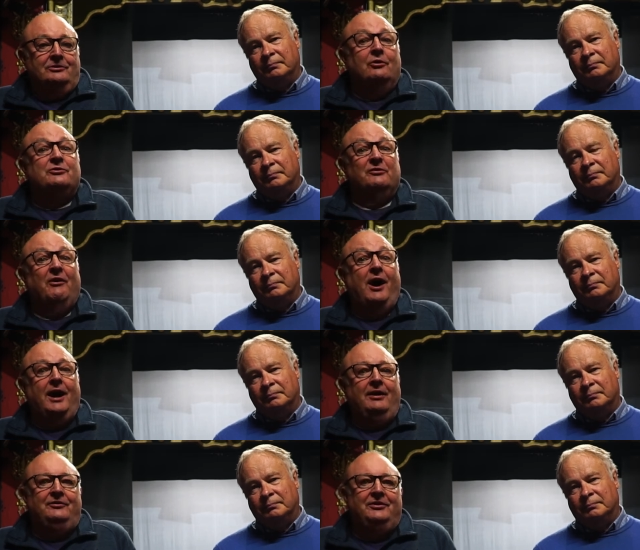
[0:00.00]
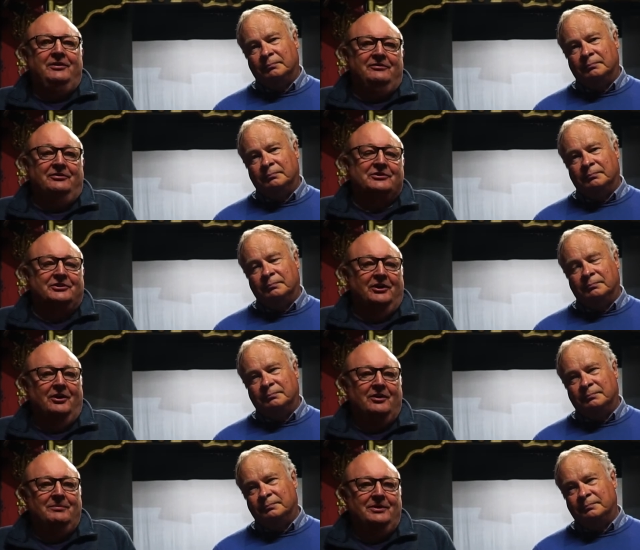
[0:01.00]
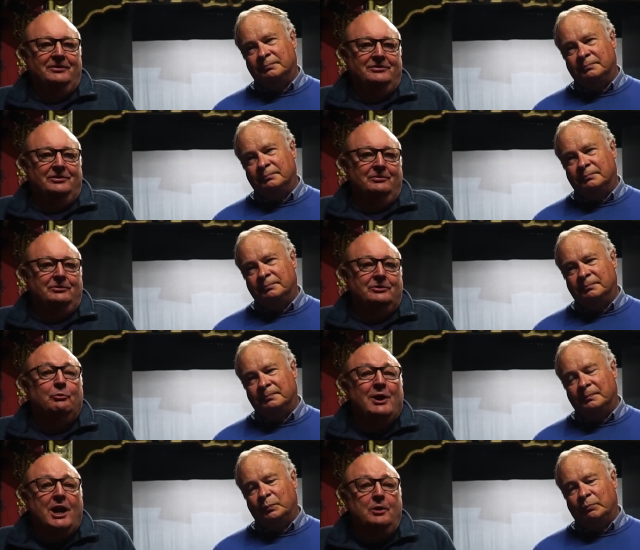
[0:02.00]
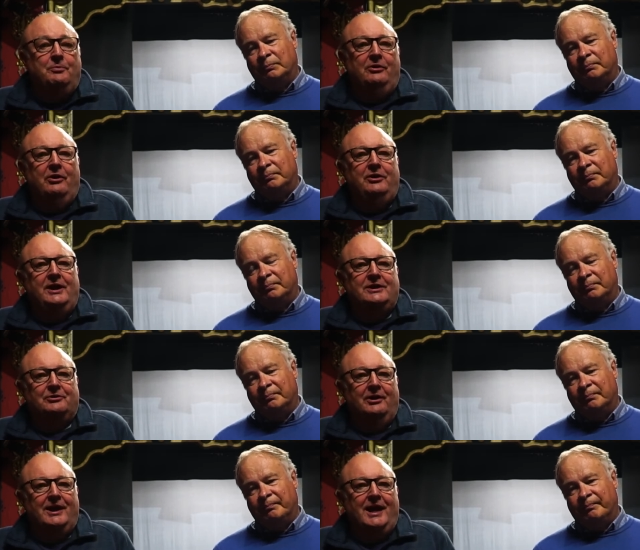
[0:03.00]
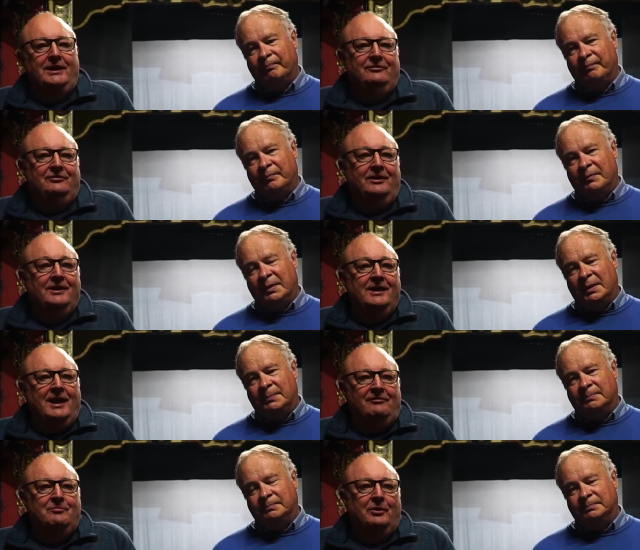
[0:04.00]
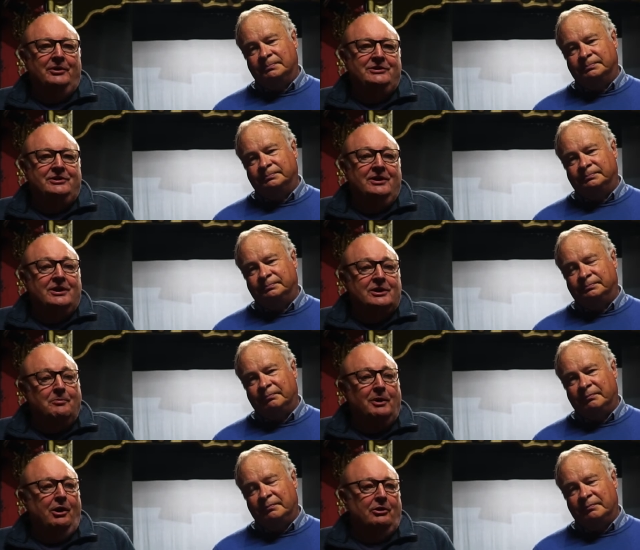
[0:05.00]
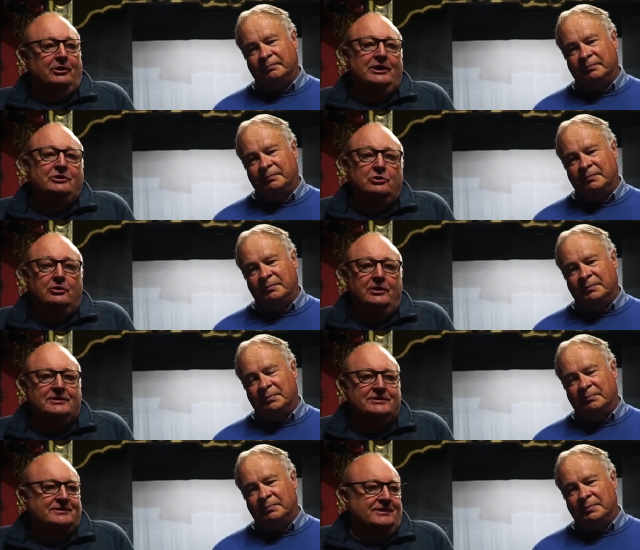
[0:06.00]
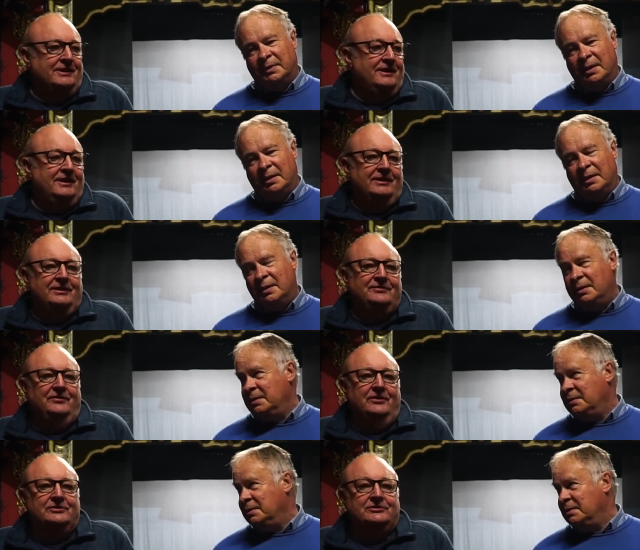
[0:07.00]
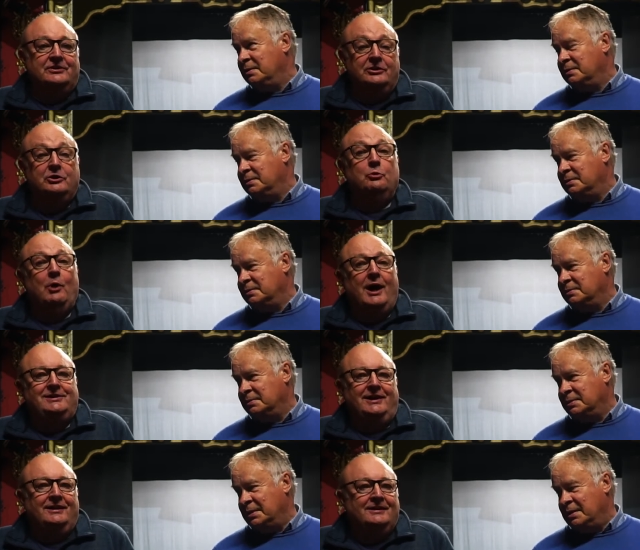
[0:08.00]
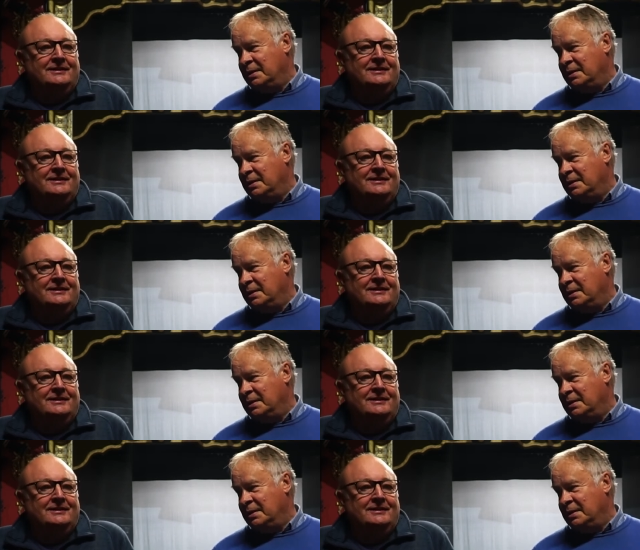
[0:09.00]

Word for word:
Speaker 1: survived for a start, but to reopen the theatre again for everybody to come along and enjoy this this first new writing.